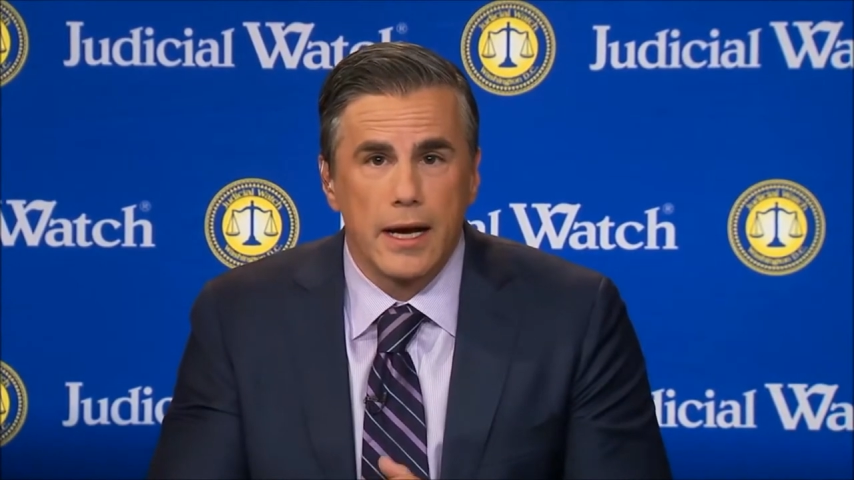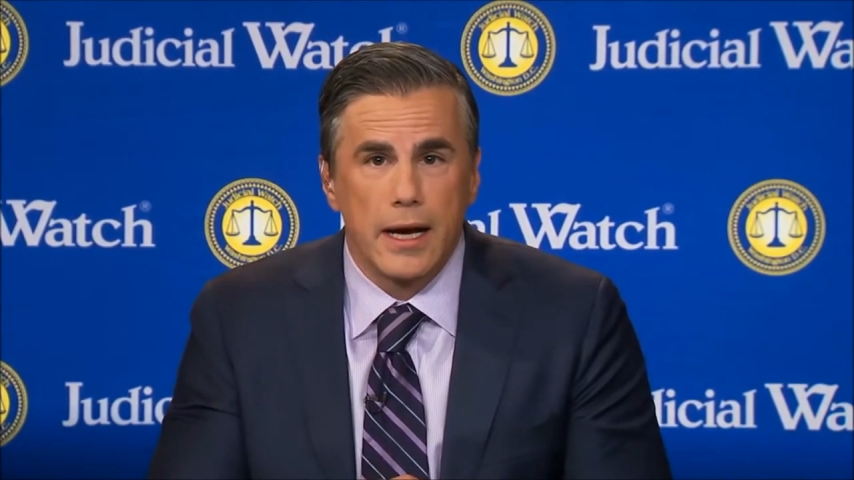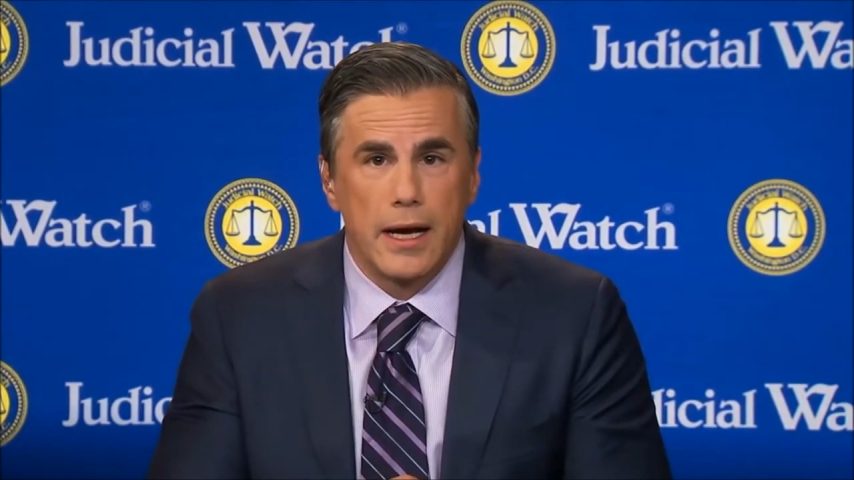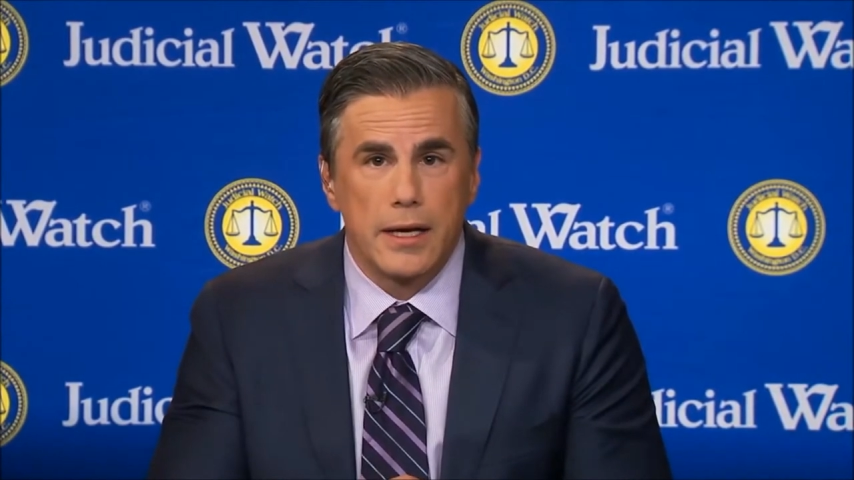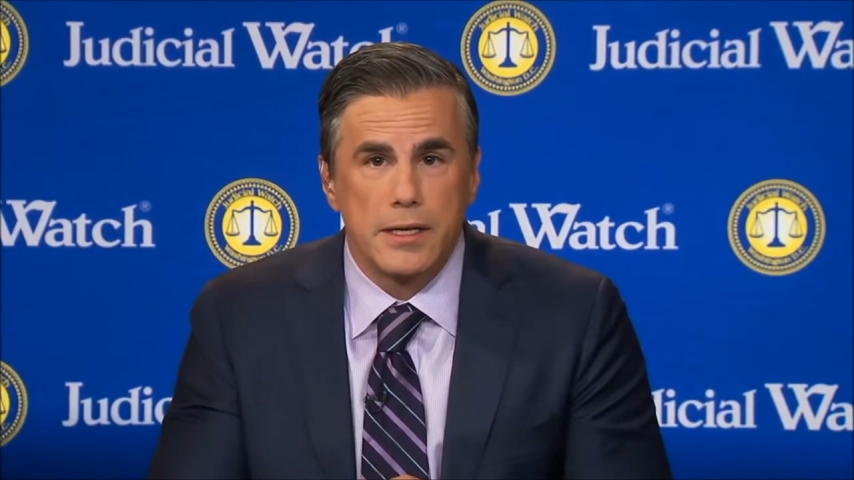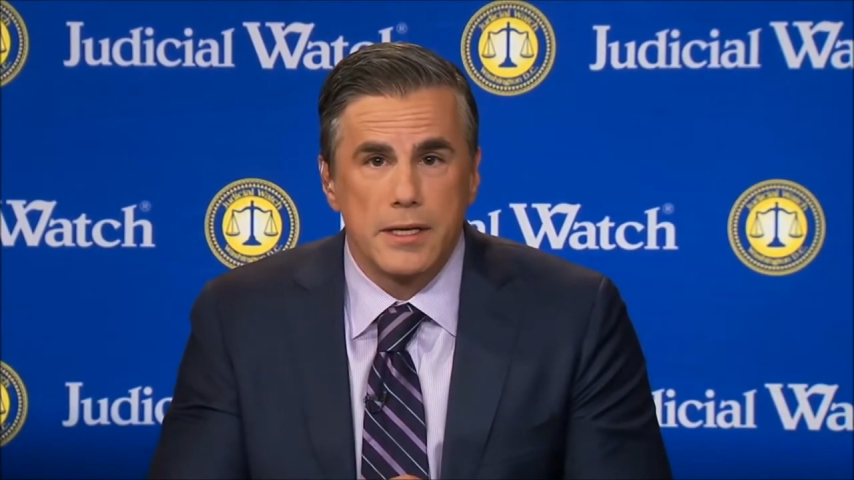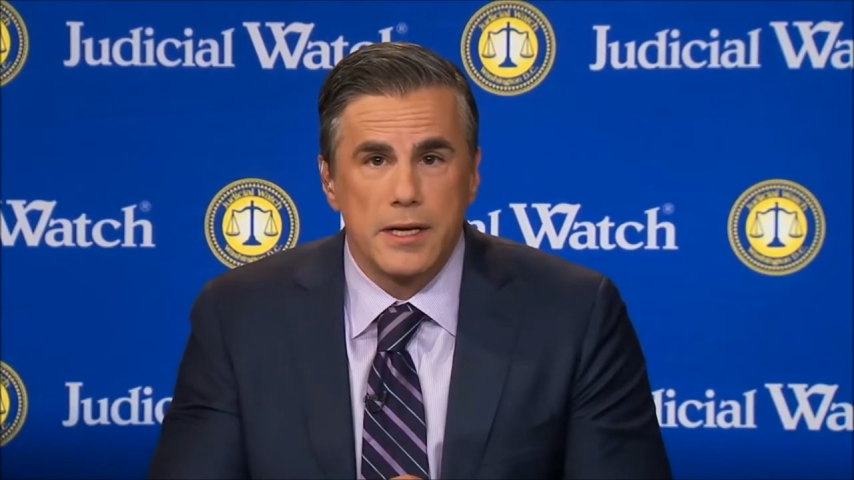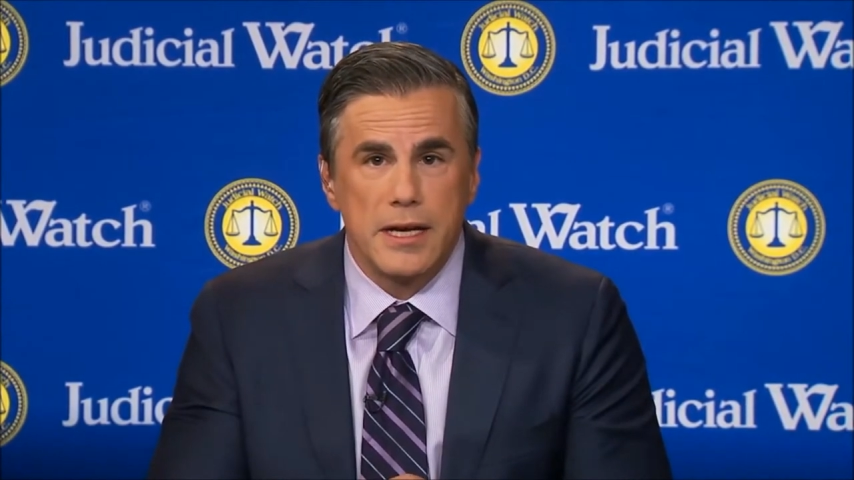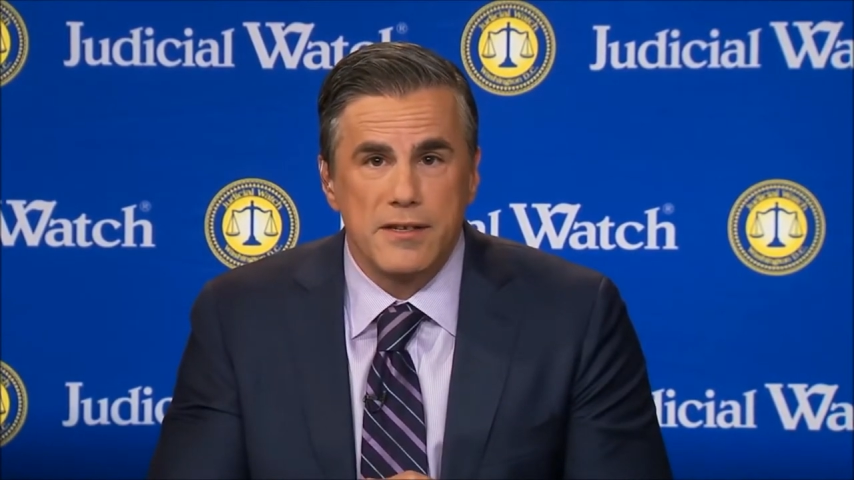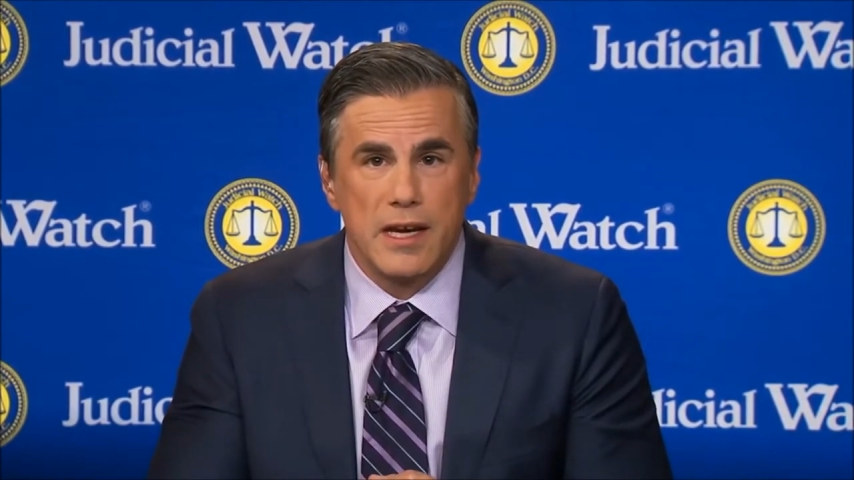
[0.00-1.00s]
uh,
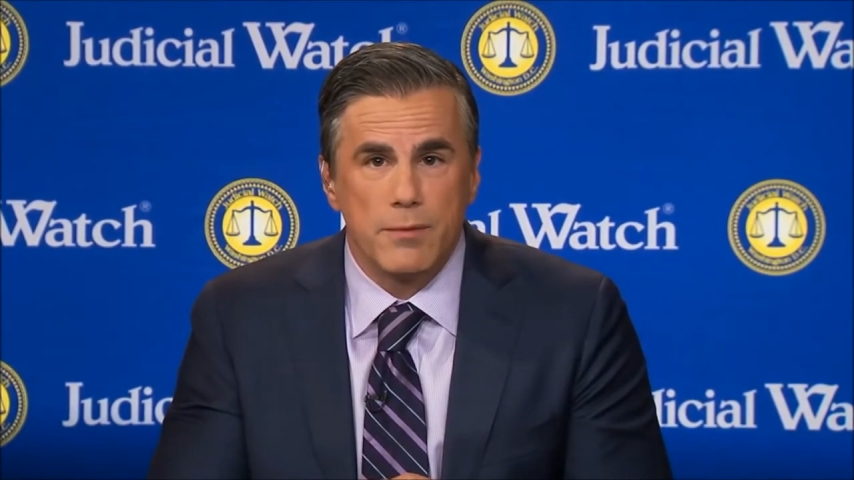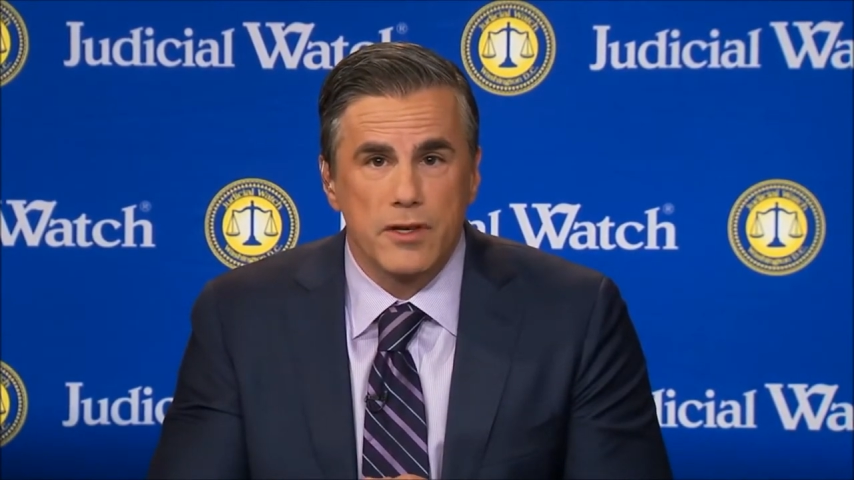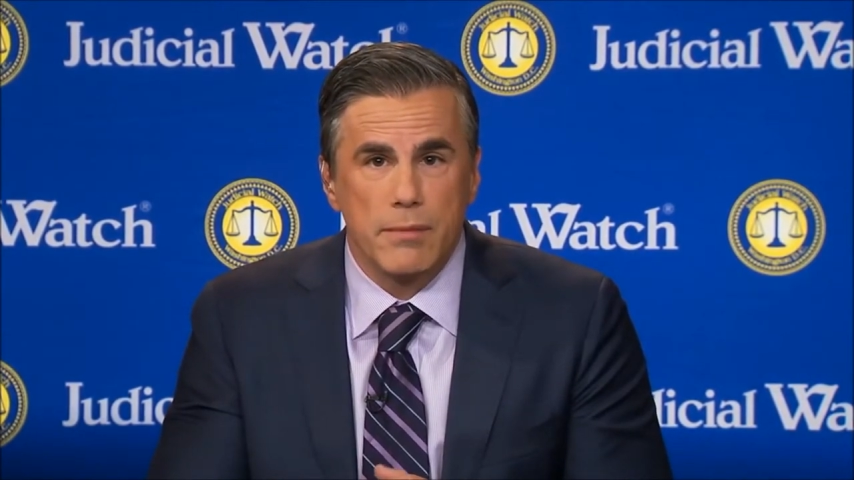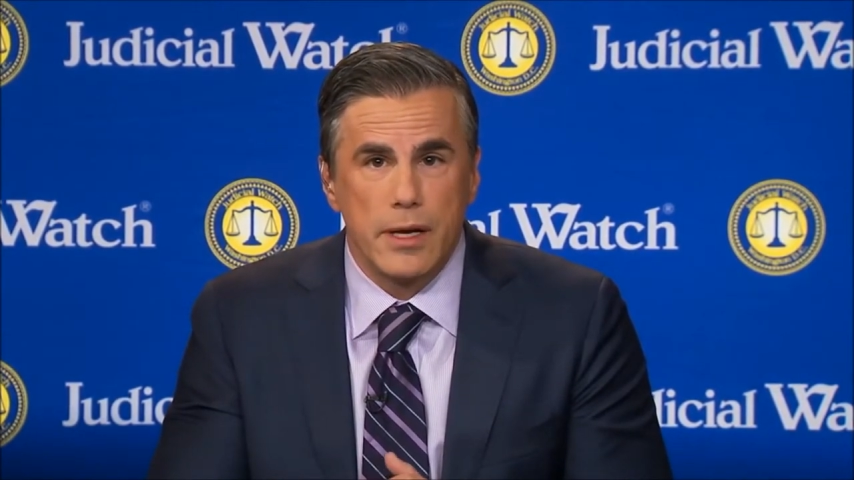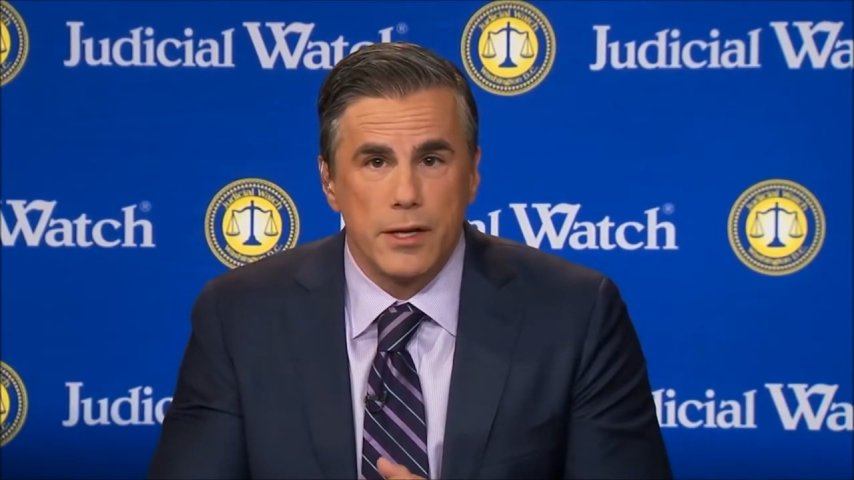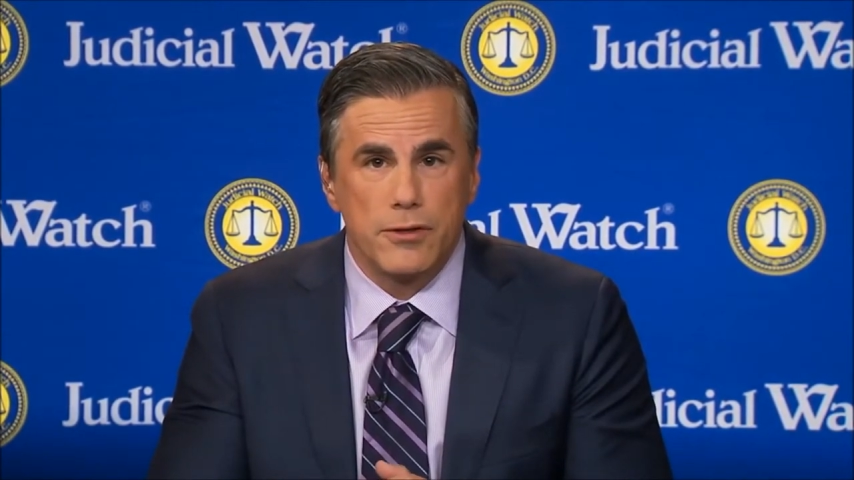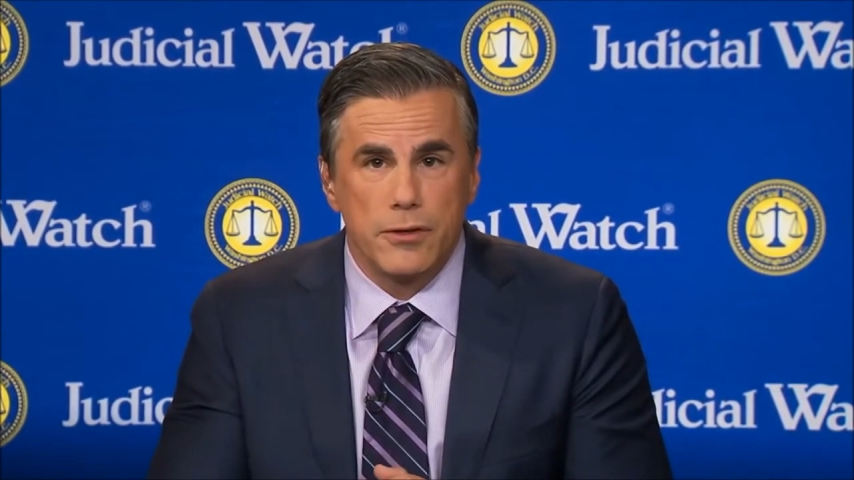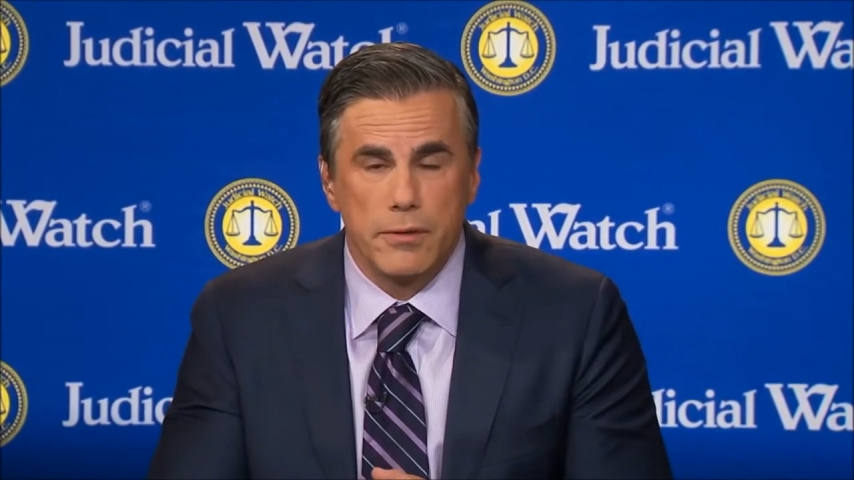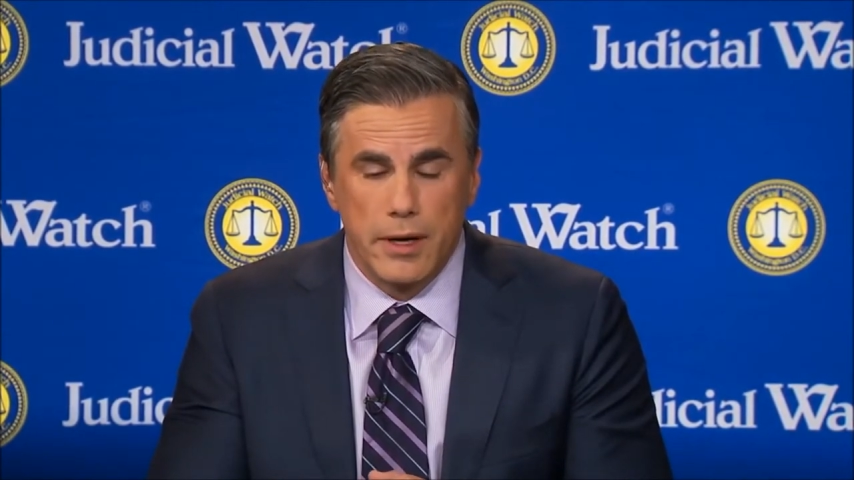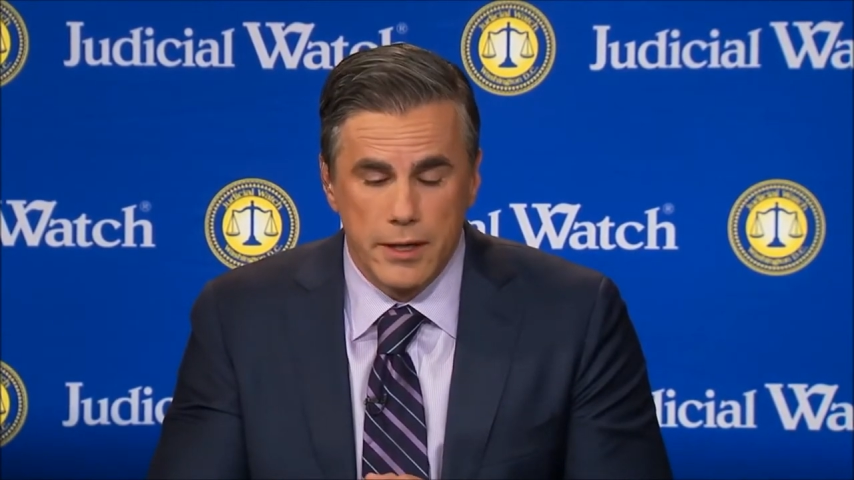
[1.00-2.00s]
he seems committed
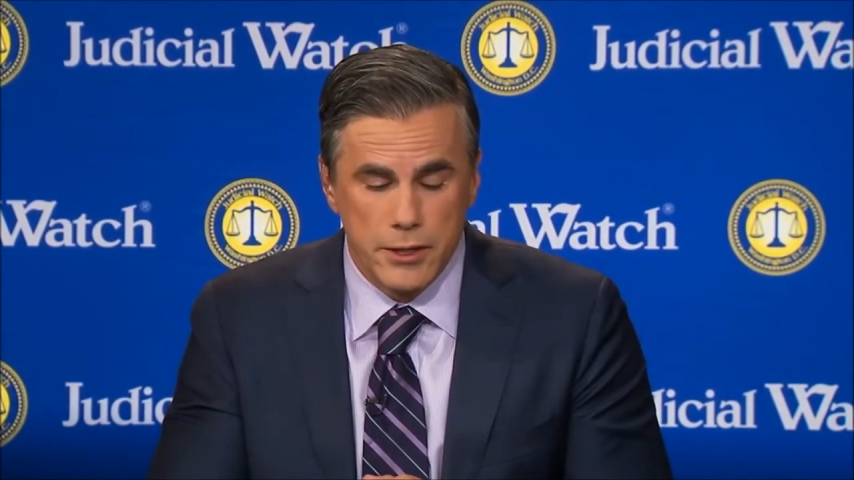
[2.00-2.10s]
to uh,